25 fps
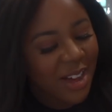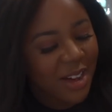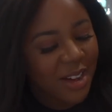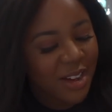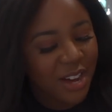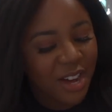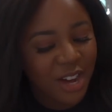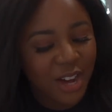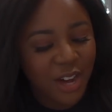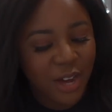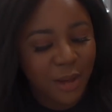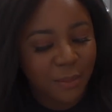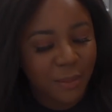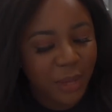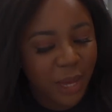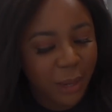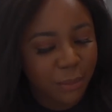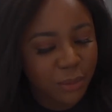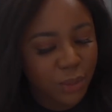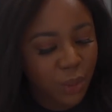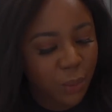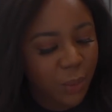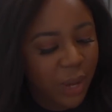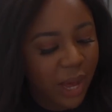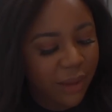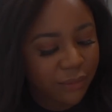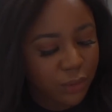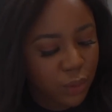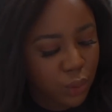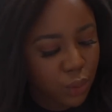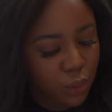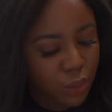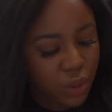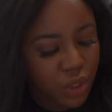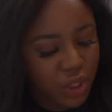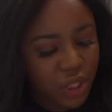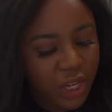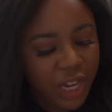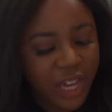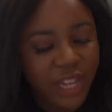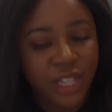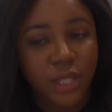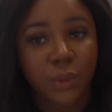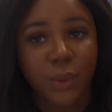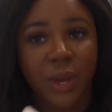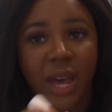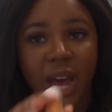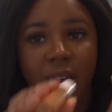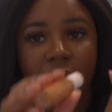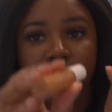um, yeah, so we have two shades.
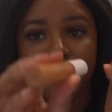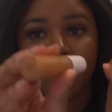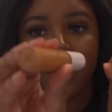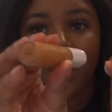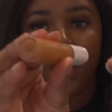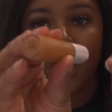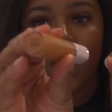We have